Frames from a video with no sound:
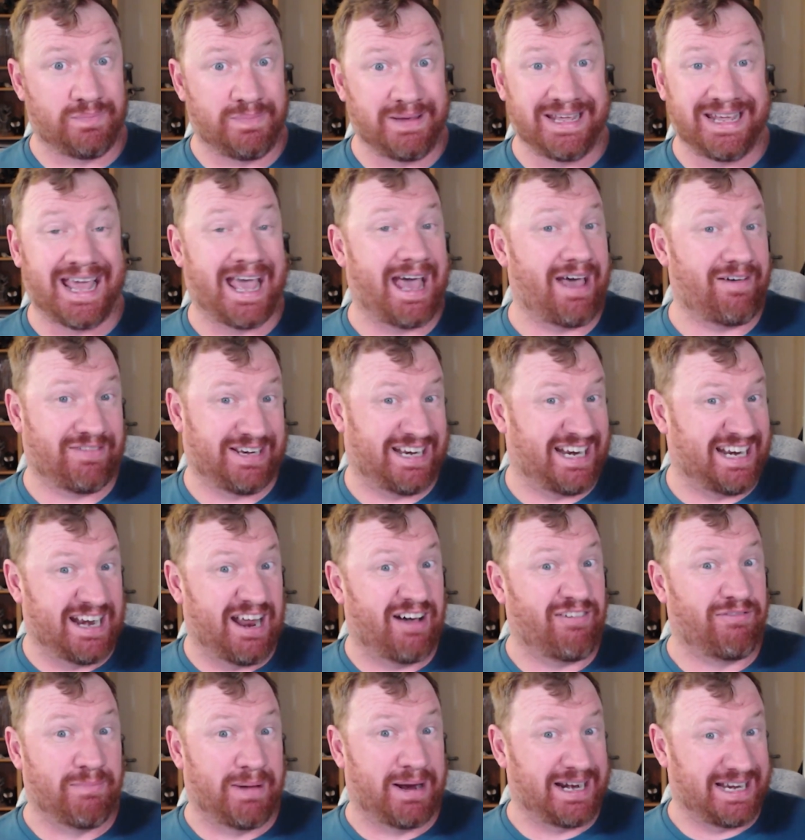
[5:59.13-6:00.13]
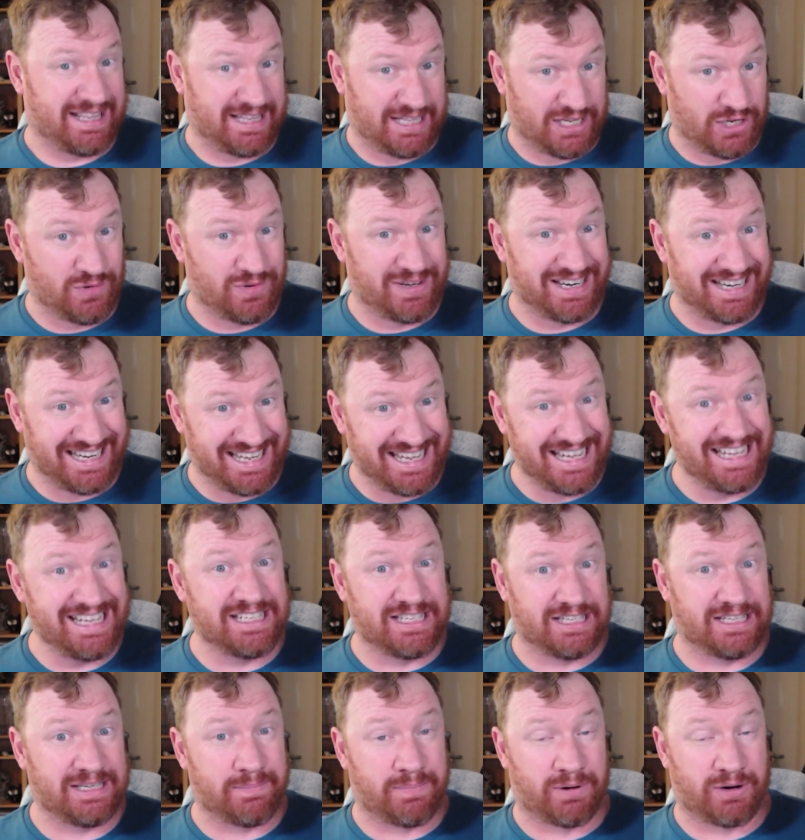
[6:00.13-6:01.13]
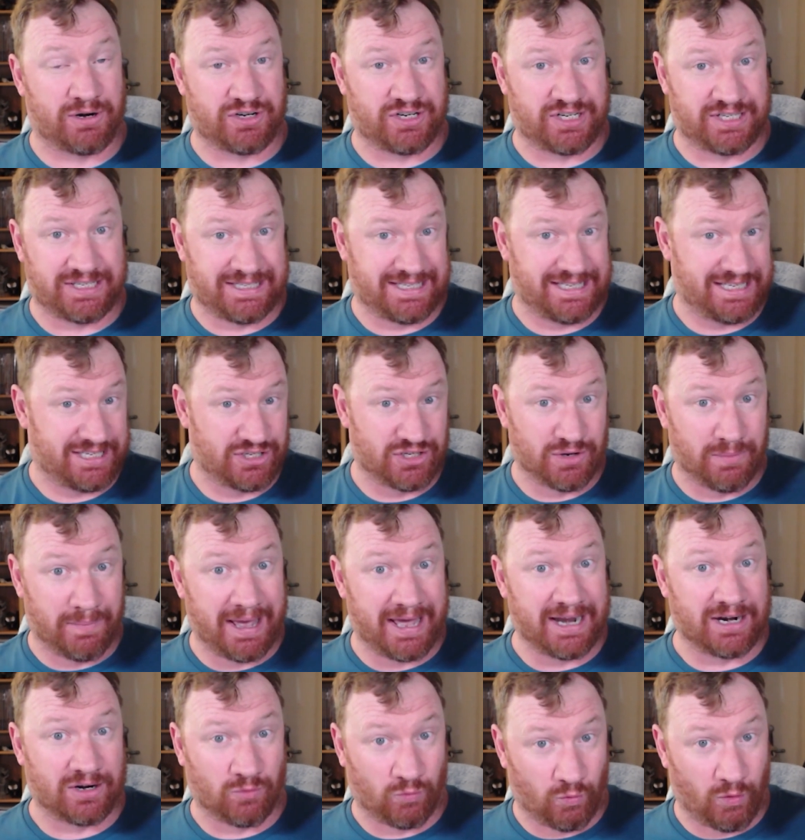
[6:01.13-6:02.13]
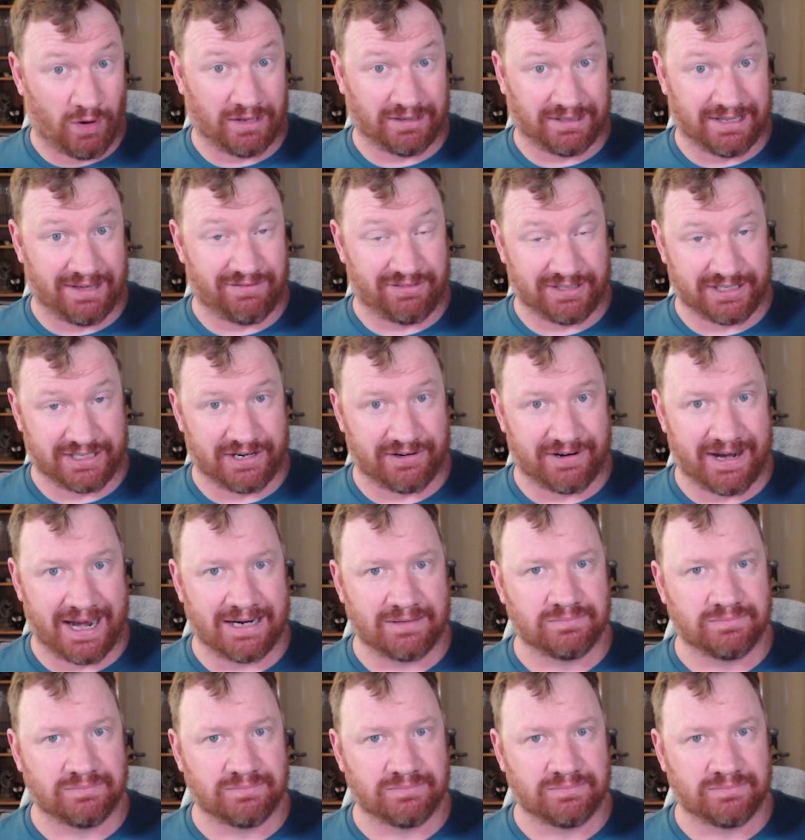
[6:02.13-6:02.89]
be having enough money that you can easily purchase these no matter what level you're at.